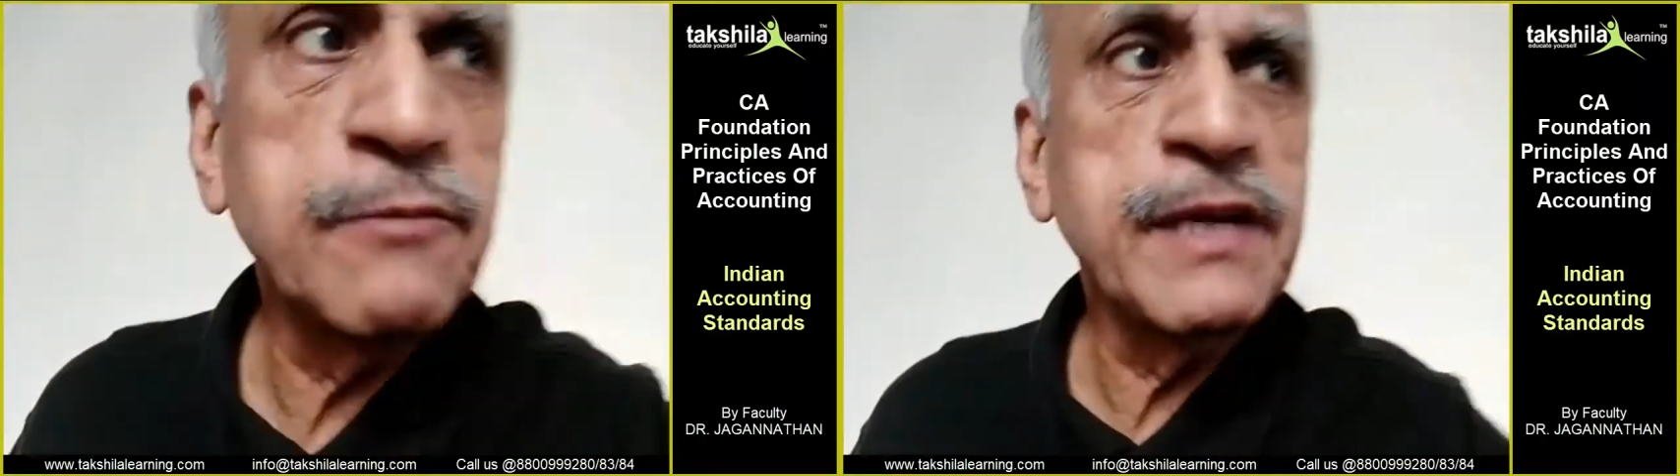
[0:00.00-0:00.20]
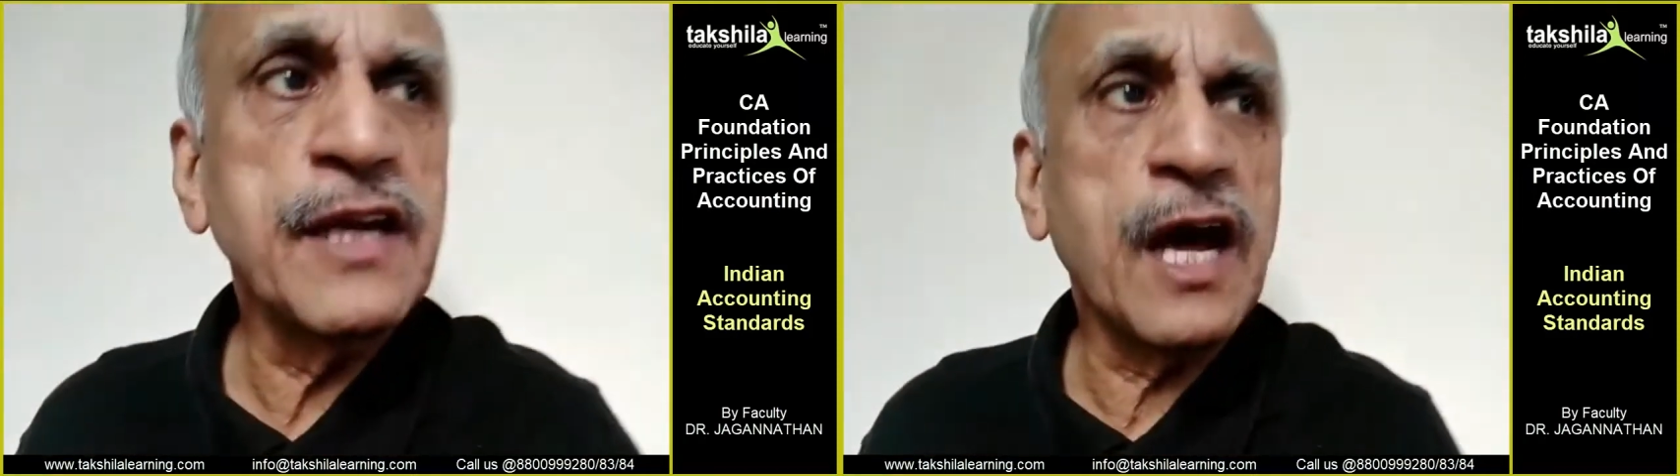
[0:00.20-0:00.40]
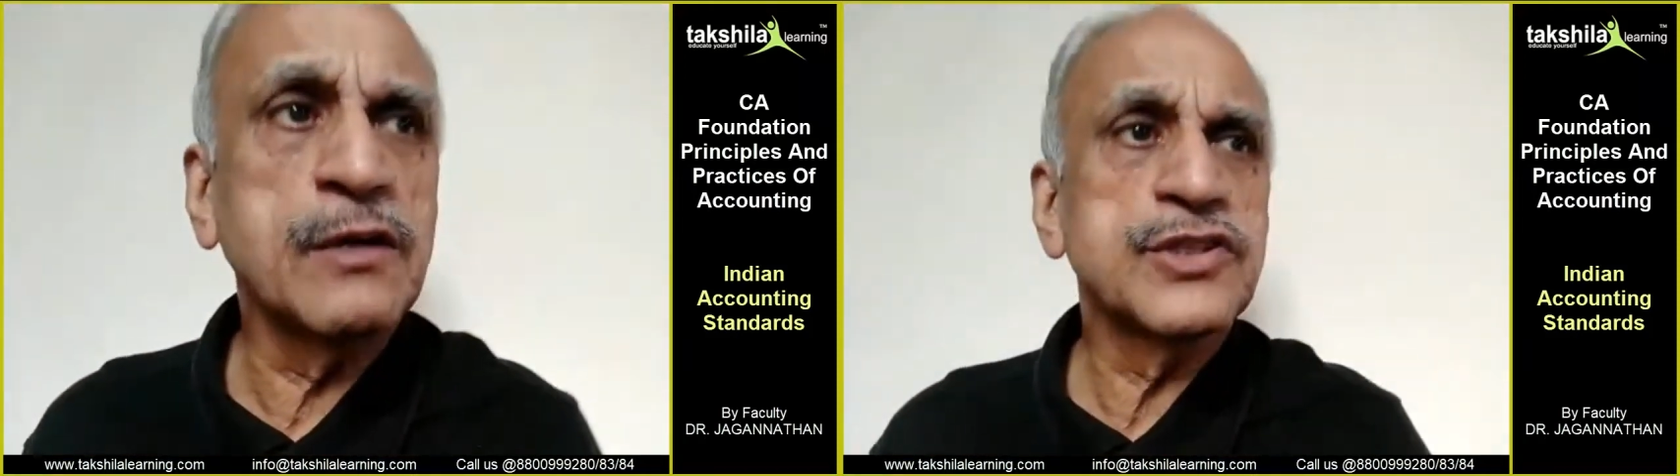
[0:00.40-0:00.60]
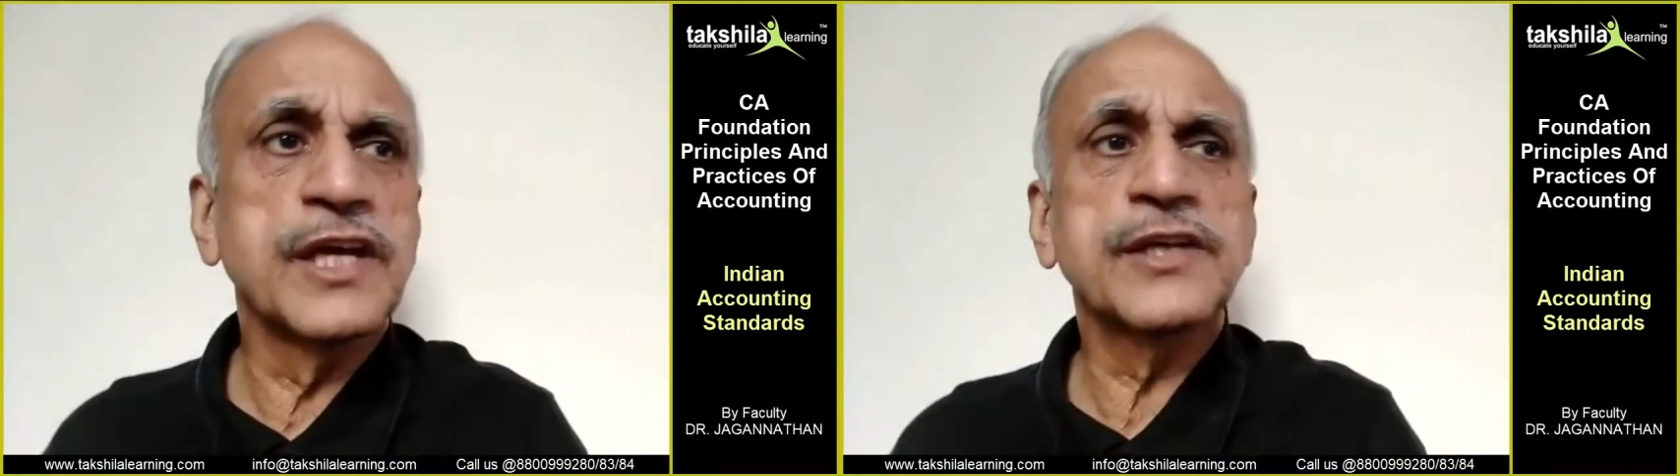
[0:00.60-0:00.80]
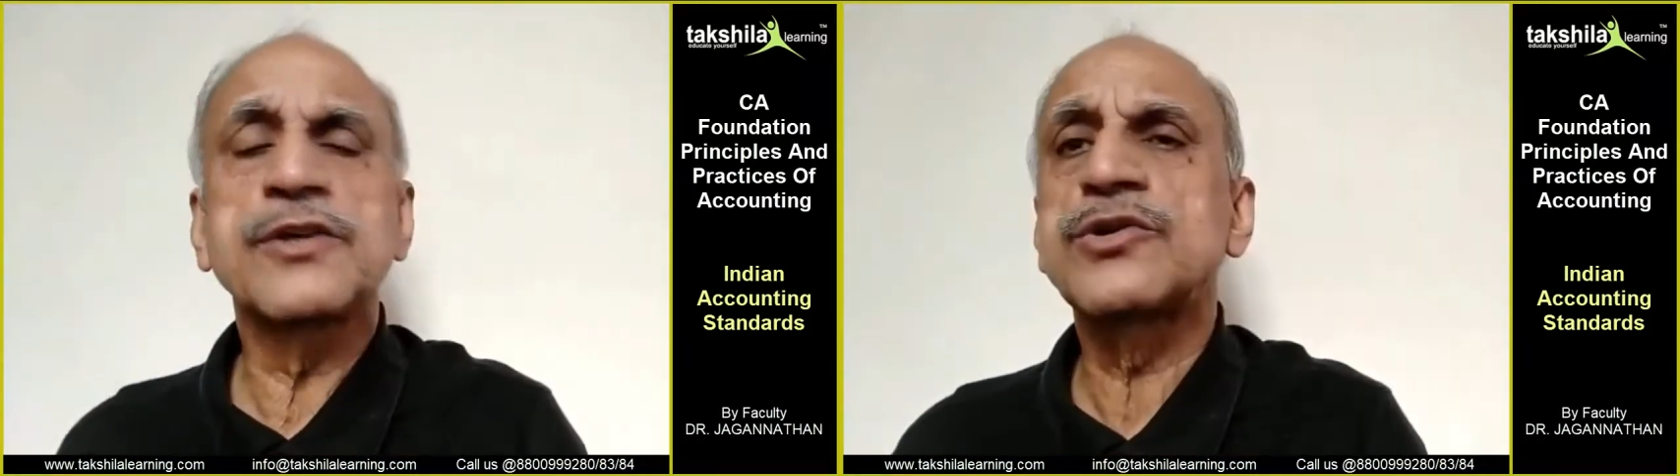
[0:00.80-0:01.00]
Let me now
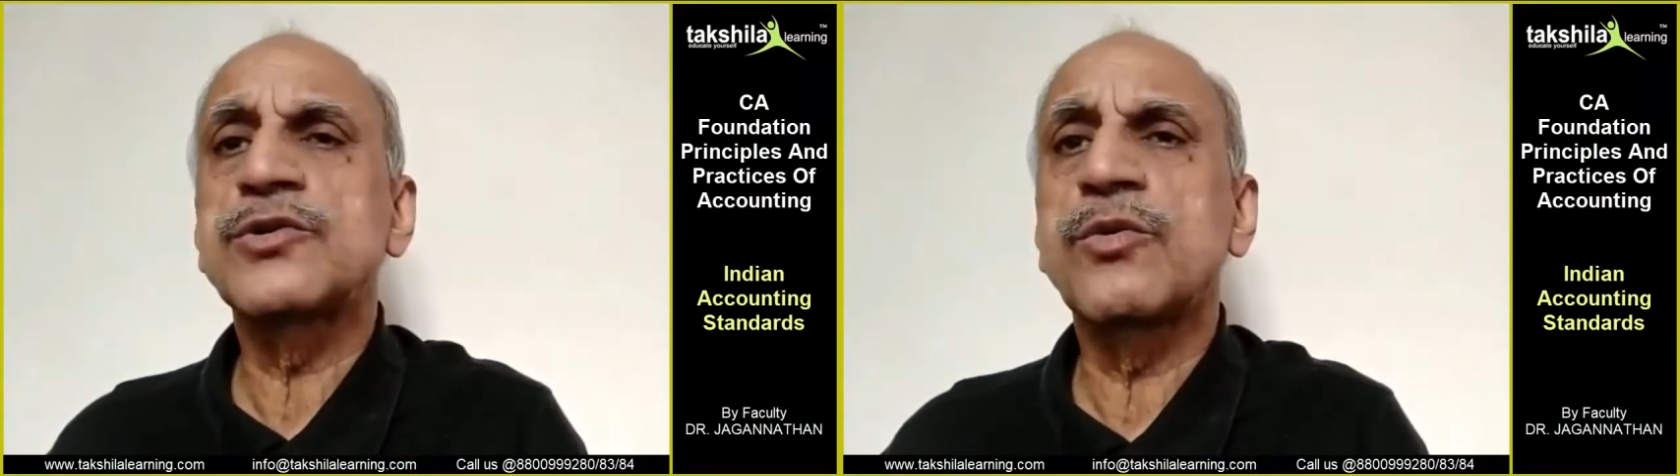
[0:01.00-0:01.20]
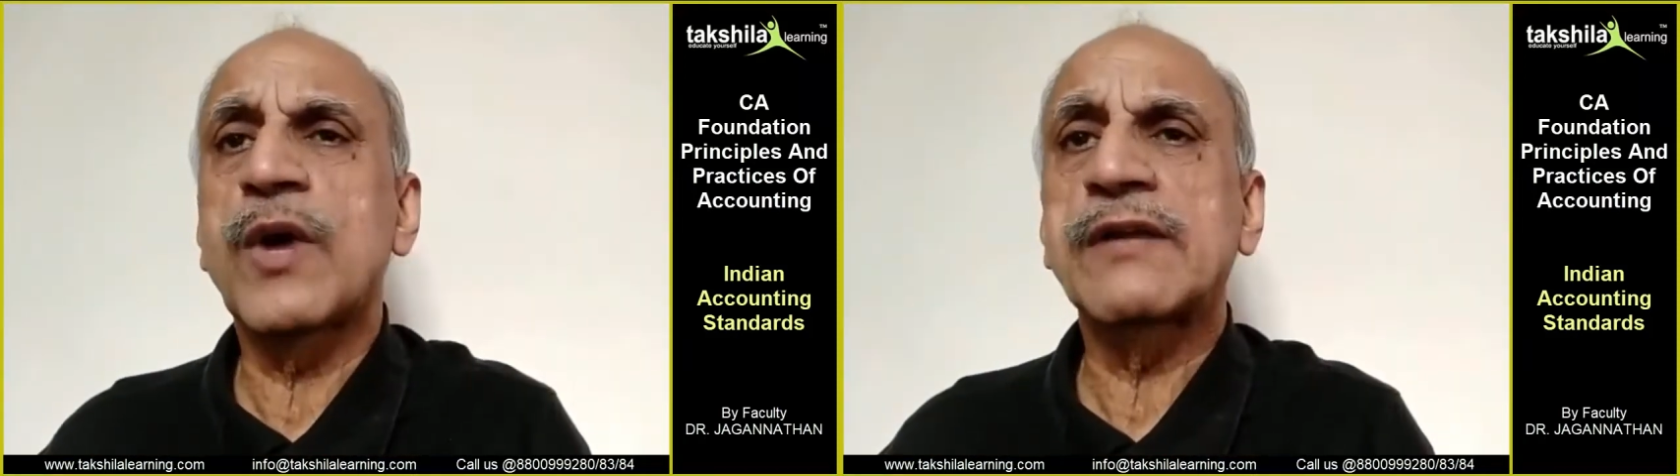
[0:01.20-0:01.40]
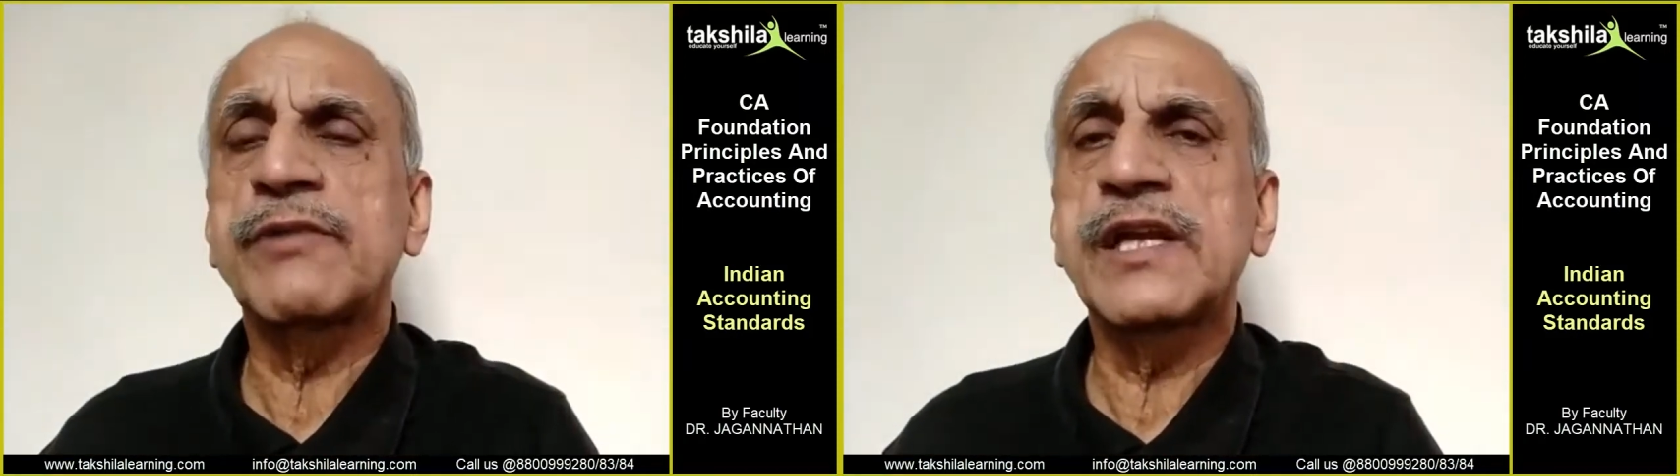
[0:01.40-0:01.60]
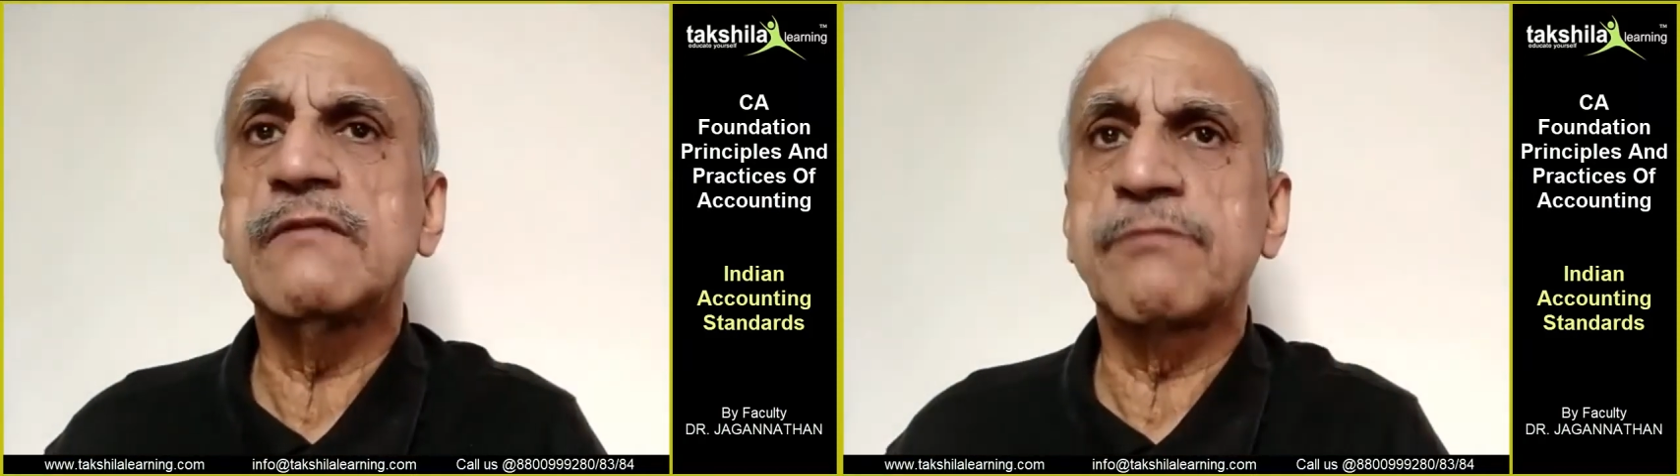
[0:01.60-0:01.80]
take you to one very